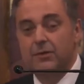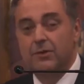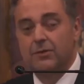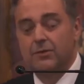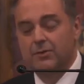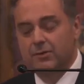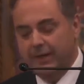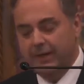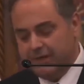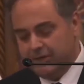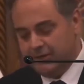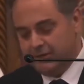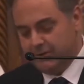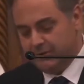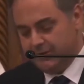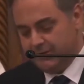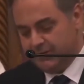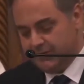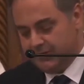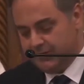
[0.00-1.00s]
all
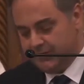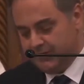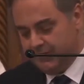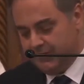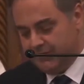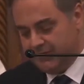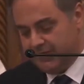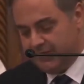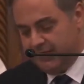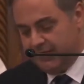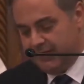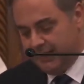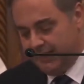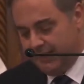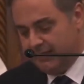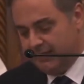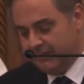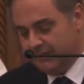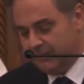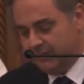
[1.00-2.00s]
graduates of St
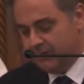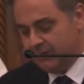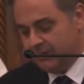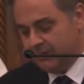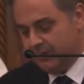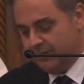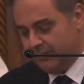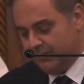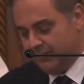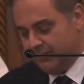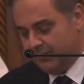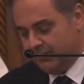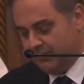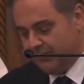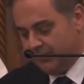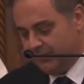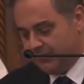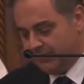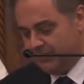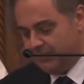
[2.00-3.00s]
Andrew's Greek
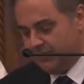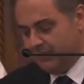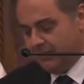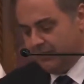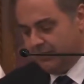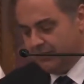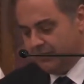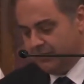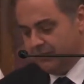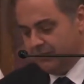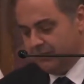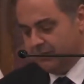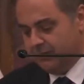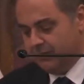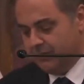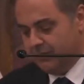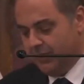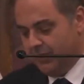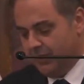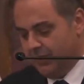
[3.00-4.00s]
Orthodox
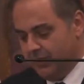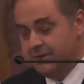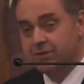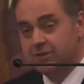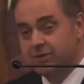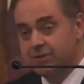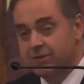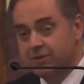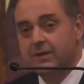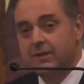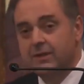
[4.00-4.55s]
Theological College,